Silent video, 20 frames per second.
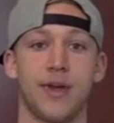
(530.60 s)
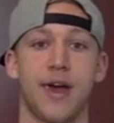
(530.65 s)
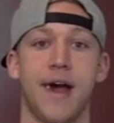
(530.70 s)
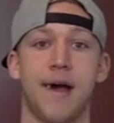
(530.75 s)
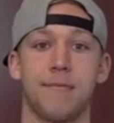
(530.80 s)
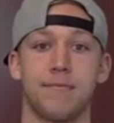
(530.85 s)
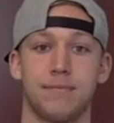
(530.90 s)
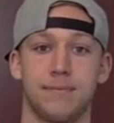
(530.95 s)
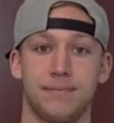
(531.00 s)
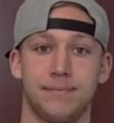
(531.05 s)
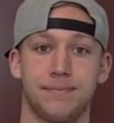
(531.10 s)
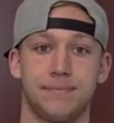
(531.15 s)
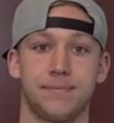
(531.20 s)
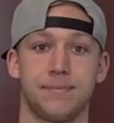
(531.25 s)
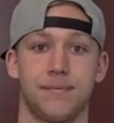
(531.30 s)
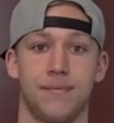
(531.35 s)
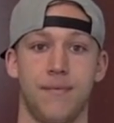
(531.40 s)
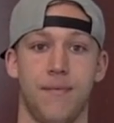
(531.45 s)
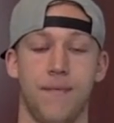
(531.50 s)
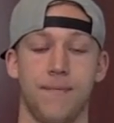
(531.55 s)
that.
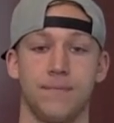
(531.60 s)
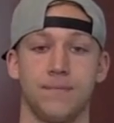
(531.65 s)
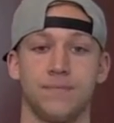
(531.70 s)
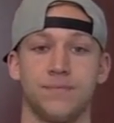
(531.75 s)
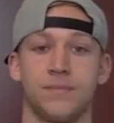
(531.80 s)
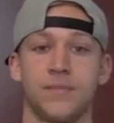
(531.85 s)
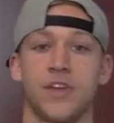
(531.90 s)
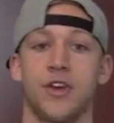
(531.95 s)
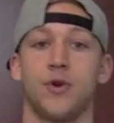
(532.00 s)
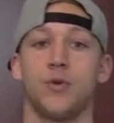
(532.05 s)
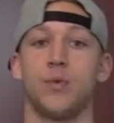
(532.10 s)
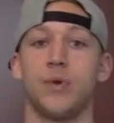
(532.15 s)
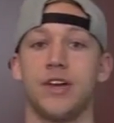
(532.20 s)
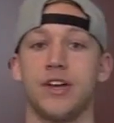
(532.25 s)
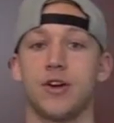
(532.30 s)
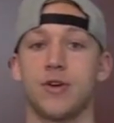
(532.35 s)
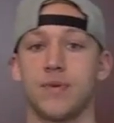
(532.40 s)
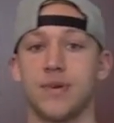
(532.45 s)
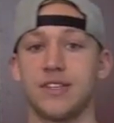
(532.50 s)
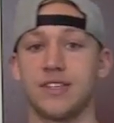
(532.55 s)
We
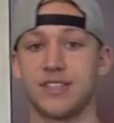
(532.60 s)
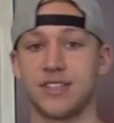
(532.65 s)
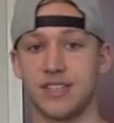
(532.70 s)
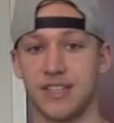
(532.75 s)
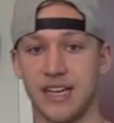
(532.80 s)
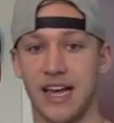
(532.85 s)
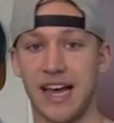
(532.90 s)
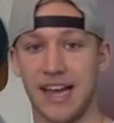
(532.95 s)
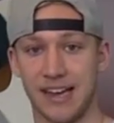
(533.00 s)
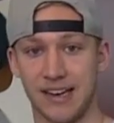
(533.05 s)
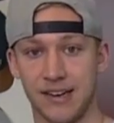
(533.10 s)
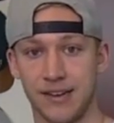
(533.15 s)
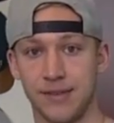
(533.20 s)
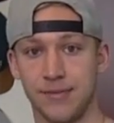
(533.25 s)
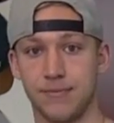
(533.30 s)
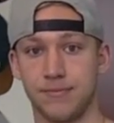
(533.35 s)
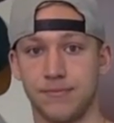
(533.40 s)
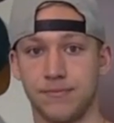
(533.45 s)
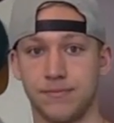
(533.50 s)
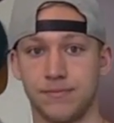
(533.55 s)
are instead
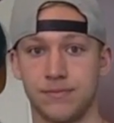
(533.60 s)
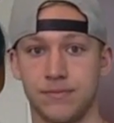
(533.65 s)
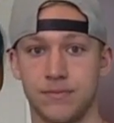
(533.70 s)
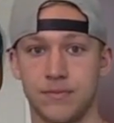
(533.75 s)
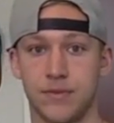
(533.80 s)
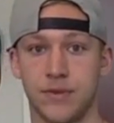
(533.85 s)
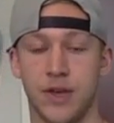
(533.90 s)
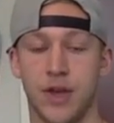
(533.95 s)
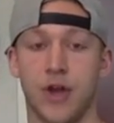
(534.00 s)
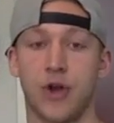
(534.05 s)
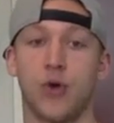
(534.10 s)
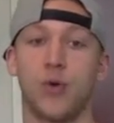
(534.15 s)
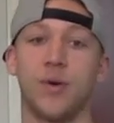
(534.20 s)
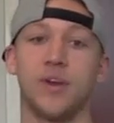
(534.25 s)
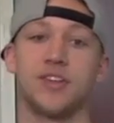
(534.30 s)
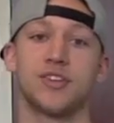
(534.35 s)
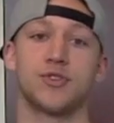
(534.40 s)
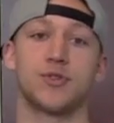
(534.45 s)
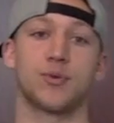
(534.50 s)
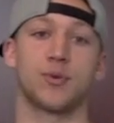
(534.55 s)
going
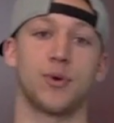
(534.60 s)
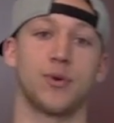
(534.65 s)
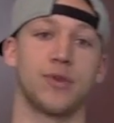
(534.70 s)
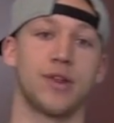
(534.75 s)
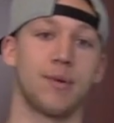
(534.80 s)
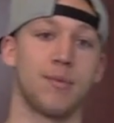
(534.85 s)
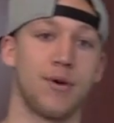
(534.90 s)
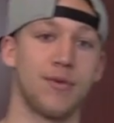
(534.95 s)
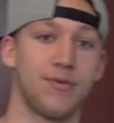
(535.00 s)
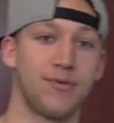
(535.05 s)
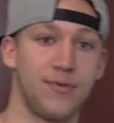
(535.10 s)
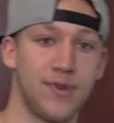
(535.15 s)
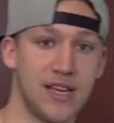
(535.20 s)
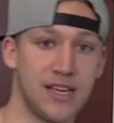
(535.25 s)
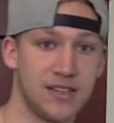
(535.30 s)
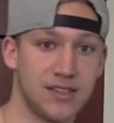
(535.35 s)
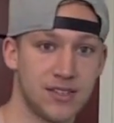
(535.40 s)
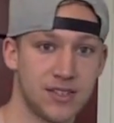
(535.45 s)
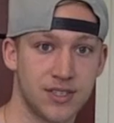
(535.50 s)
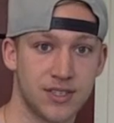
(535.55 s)
to throw them a
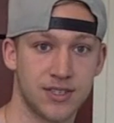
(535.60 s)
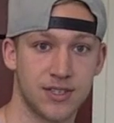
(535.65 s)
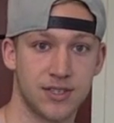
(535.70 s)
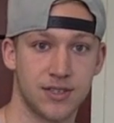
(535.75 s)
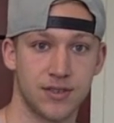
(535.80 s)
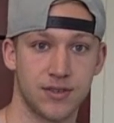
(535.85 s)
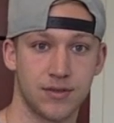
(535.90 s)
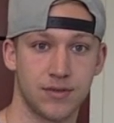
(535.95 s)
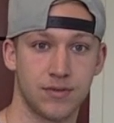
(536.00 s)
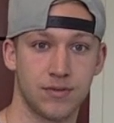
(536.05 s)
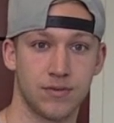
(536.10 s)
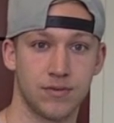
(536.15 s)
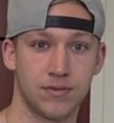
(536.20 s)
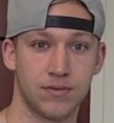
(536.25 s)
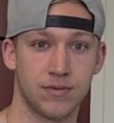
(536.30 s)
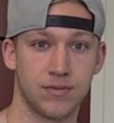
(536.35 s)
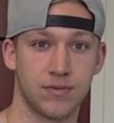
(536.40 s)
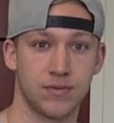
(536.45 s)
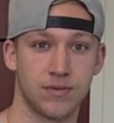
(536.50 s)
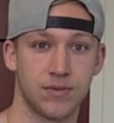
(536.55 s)
feast.
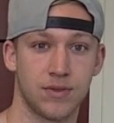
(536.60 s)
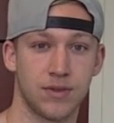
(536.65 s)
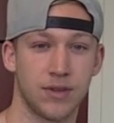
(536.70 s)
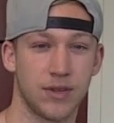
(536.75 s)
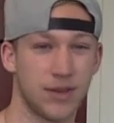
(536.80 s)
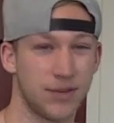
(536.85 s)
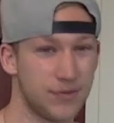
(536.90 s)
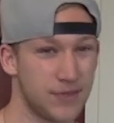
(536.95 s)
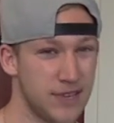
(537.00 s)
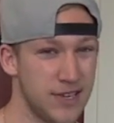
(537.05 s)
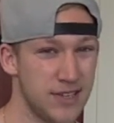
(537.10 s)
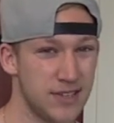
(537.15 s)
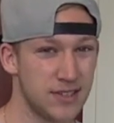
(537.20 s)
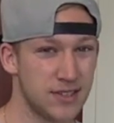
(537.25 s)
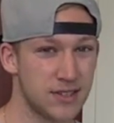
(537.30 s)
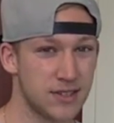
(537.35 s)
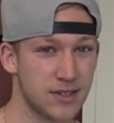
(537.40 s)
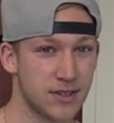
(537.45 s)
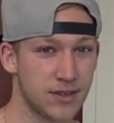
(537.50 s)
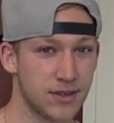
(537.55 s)

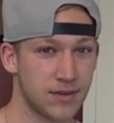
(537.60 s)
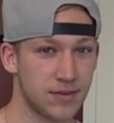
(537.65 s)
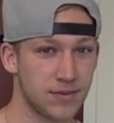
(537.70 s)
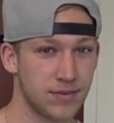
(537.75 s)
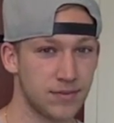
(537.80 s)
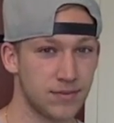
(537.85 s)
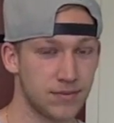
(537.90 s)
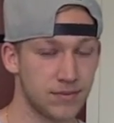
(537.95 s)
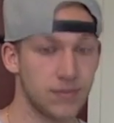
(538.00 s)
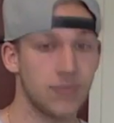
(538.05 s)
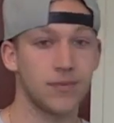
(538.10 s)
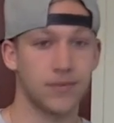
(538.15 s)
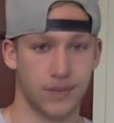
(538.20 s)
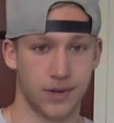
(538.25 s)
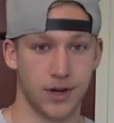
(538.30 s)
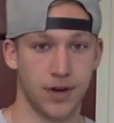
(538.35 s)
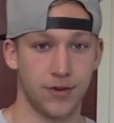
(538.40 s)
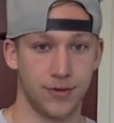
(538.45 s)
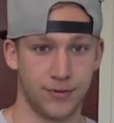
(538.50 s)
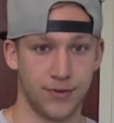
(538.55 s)
Feast?
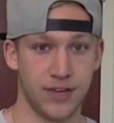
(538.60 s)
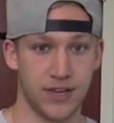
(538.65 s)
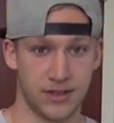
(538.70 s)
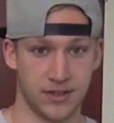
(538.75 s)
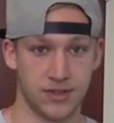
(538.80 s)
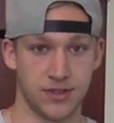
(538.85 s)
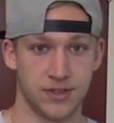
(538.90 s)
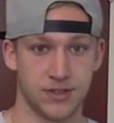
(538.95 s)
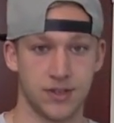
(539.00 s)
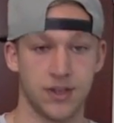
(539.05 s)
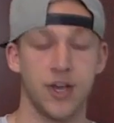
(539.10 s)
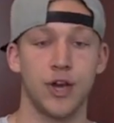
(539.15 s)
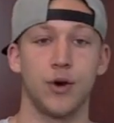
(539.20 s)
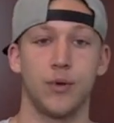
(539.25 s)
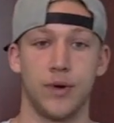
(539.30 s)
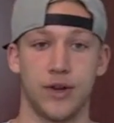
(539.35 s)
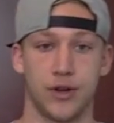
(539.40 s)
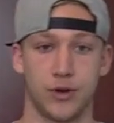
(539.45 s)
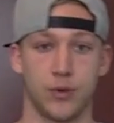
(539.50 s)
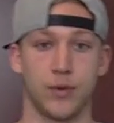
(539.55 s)
A feast.
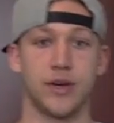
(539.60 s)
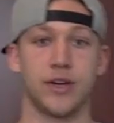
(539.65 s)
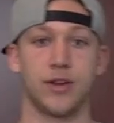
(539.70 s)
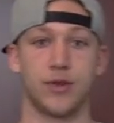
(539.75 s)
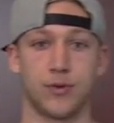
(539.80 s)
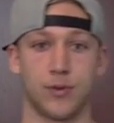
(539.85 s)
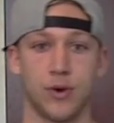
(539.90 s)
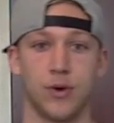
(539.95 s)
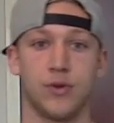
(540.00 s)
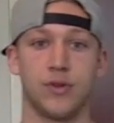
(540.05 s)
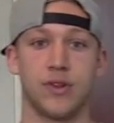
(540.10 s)
We are going to throw